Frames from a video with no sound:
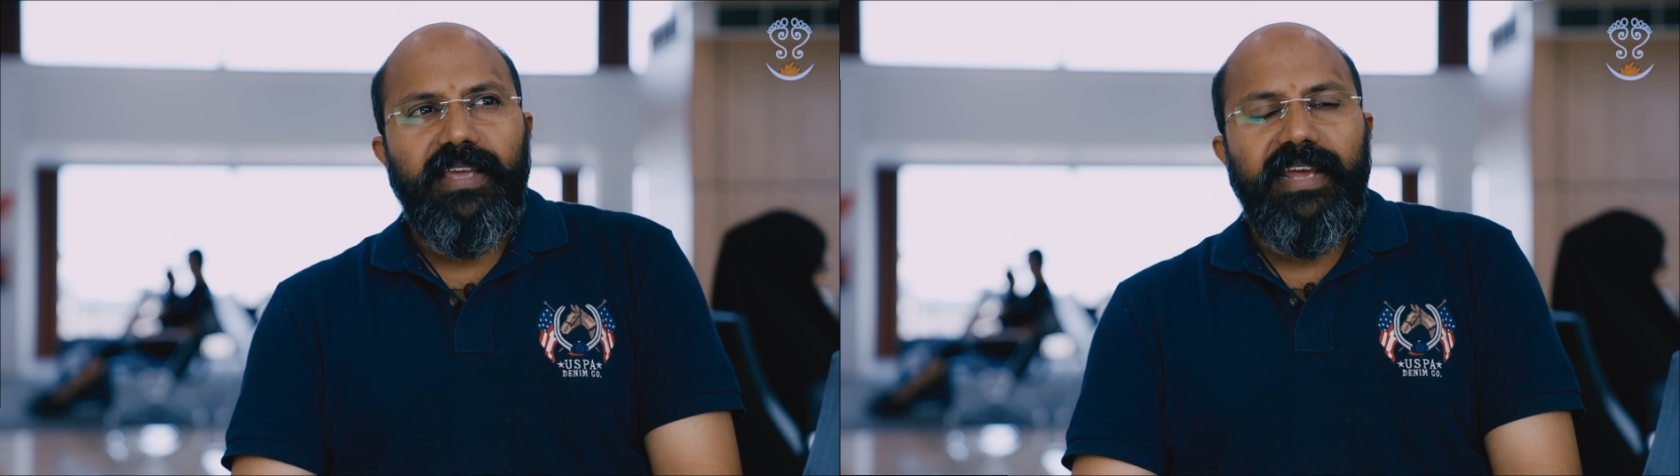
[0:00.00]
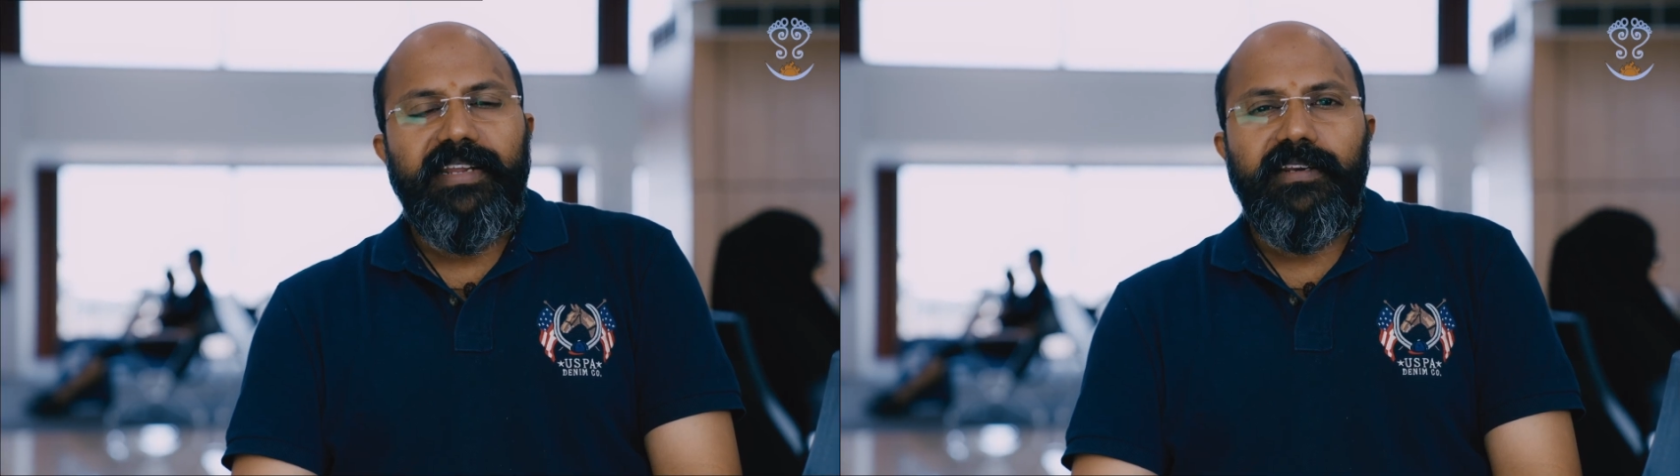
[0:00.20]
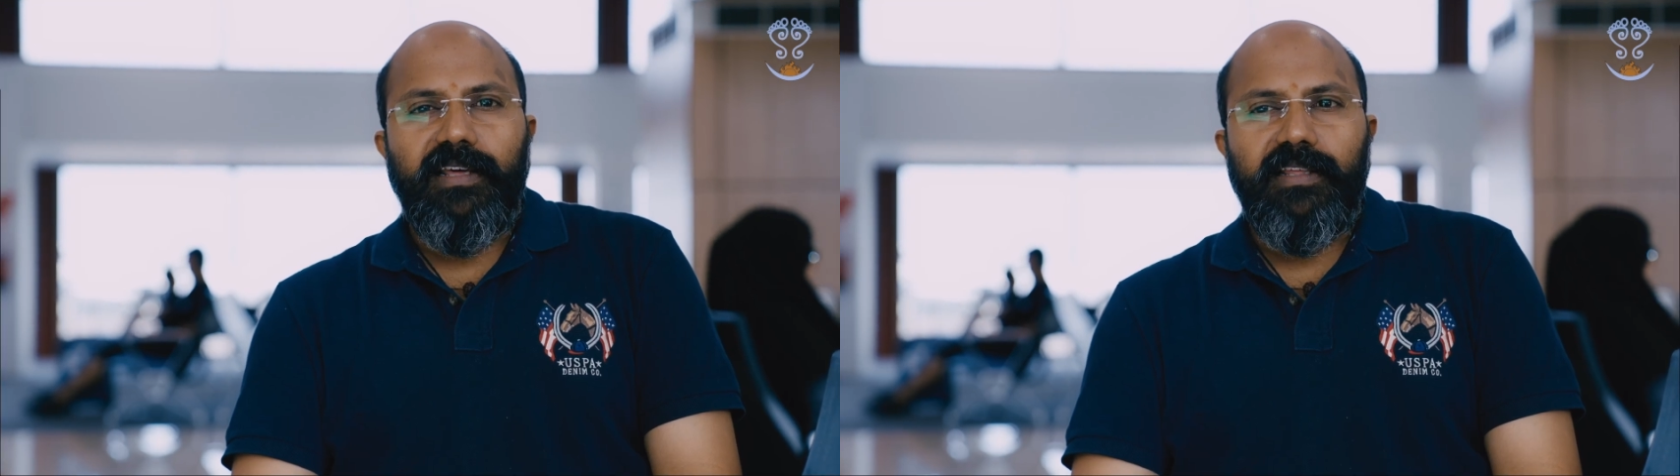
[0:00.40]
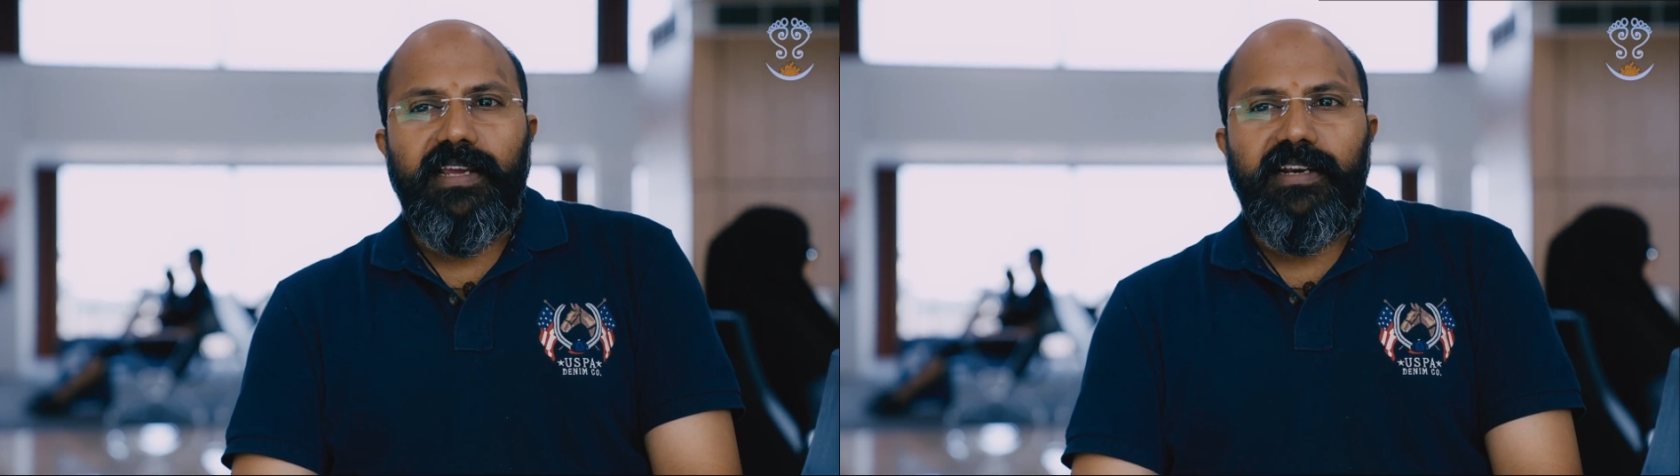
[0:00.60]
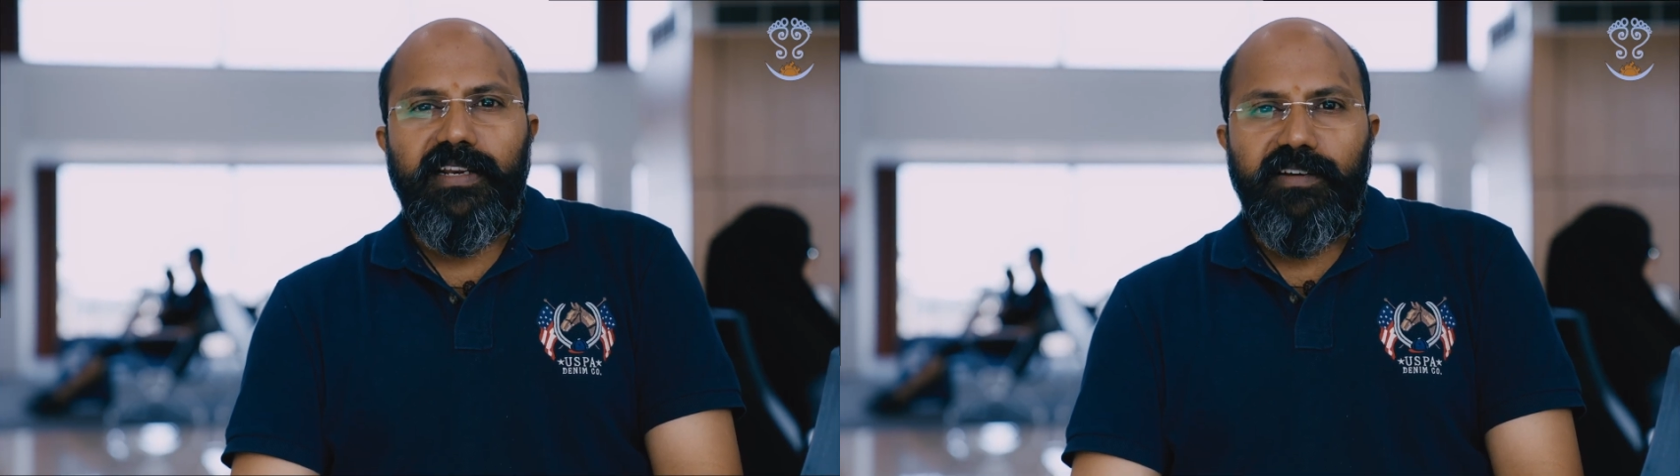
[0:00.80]
and
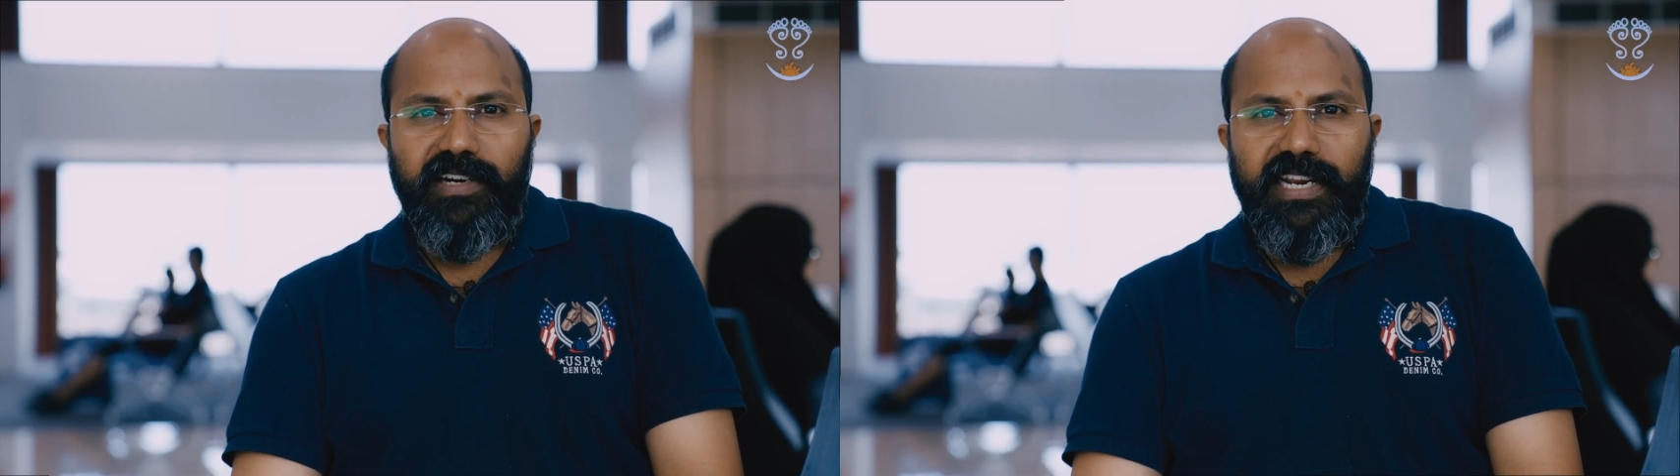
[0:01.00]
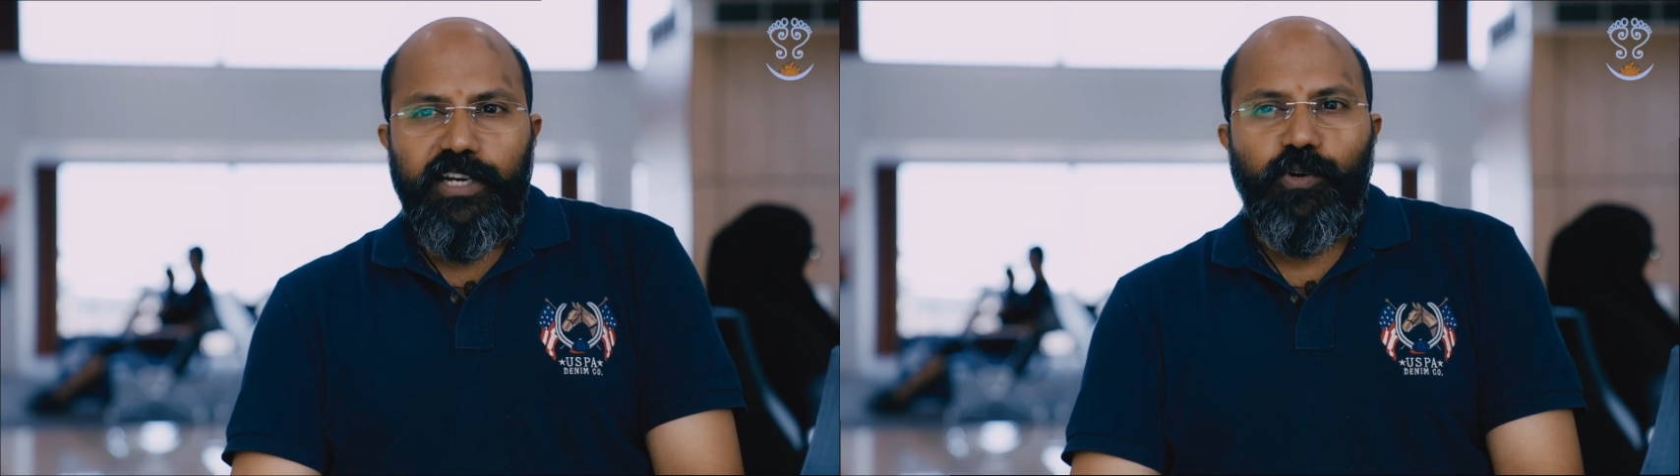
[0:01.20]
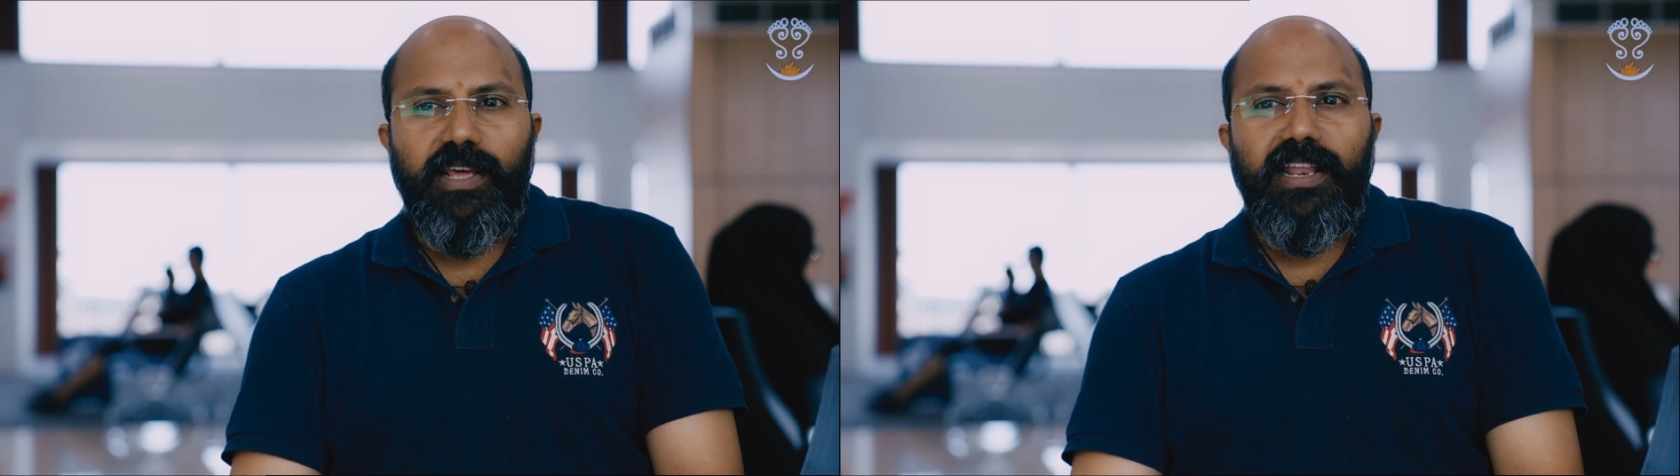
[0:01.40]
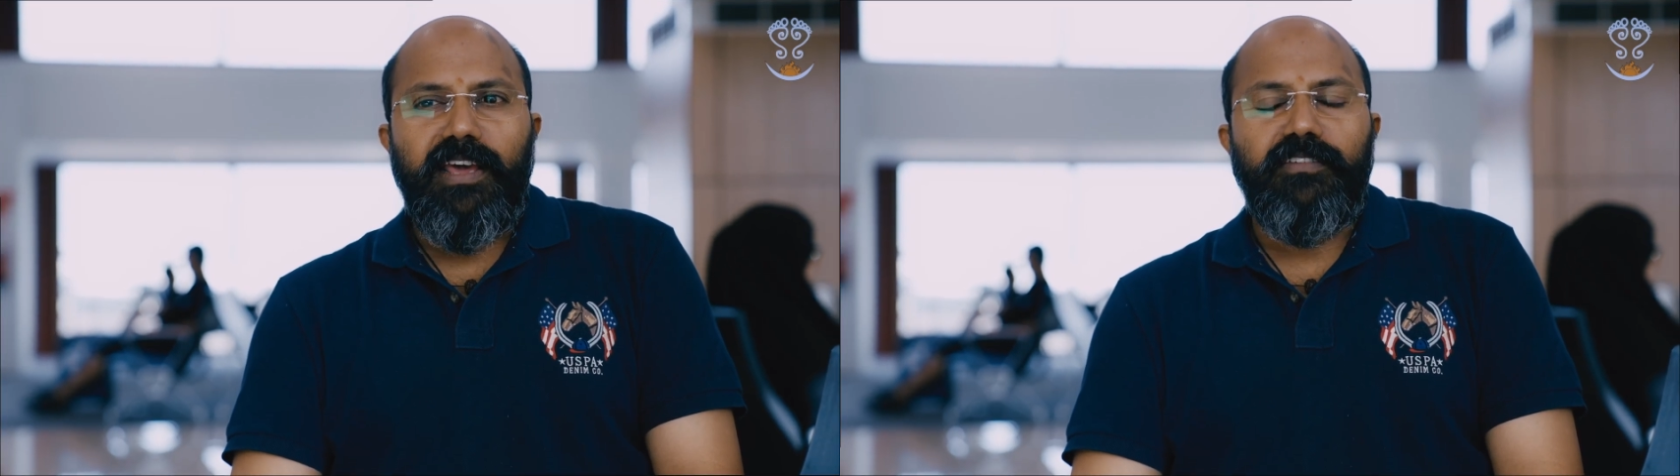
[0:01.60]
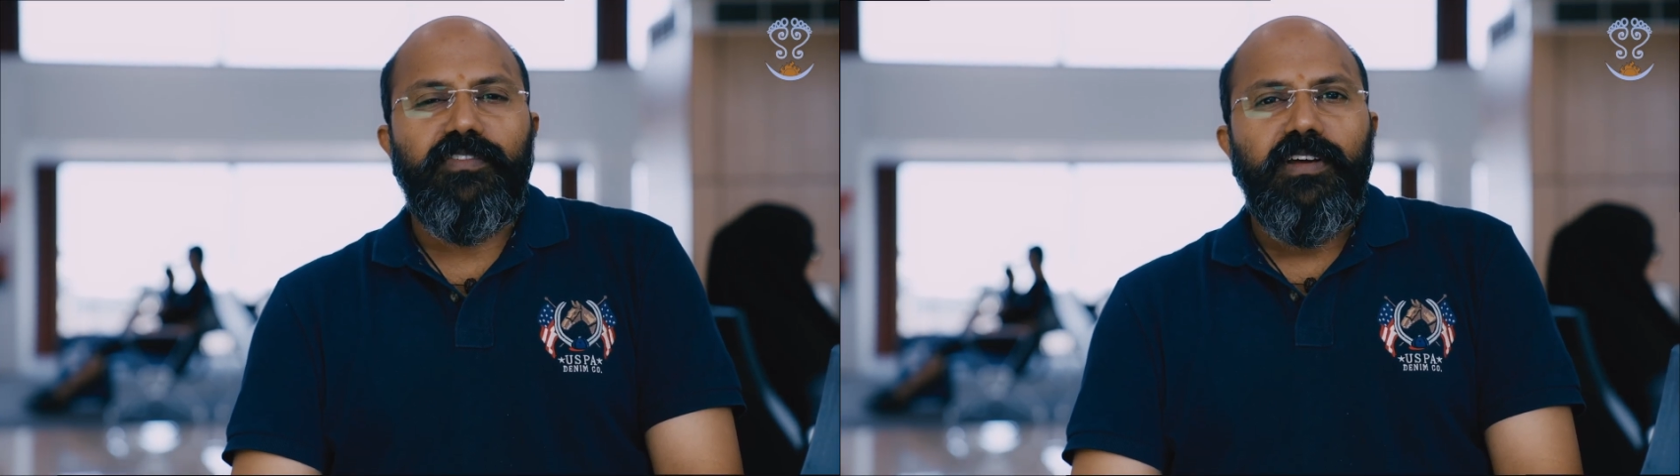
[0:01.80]
inculcate in our day-to-day
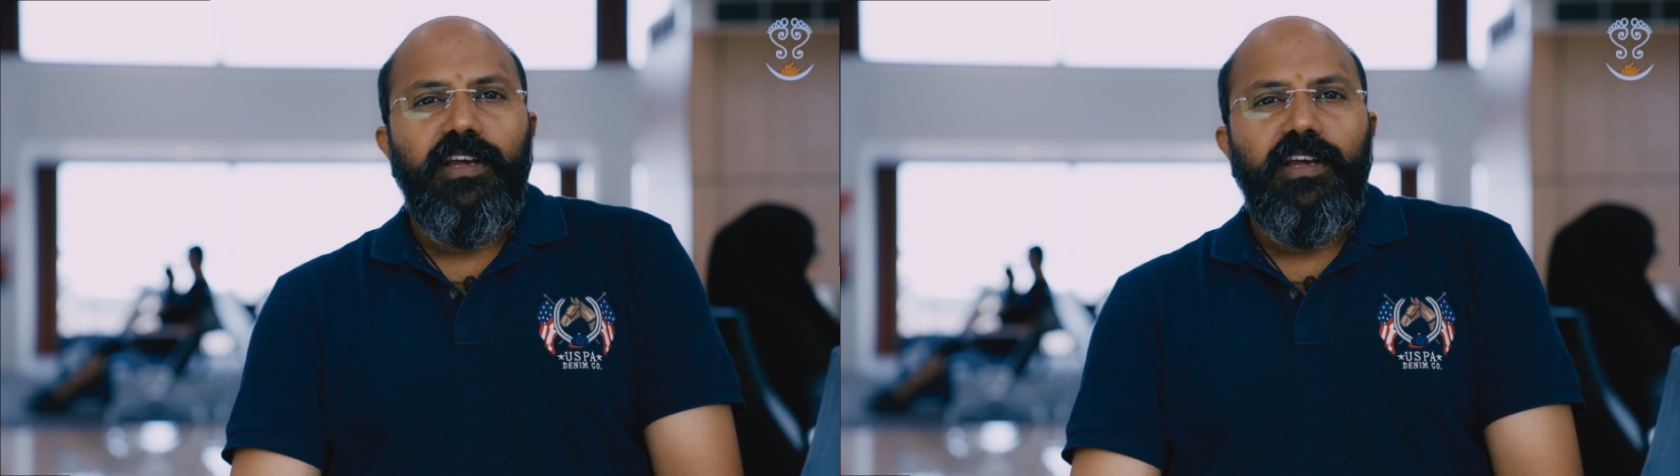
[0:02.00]
life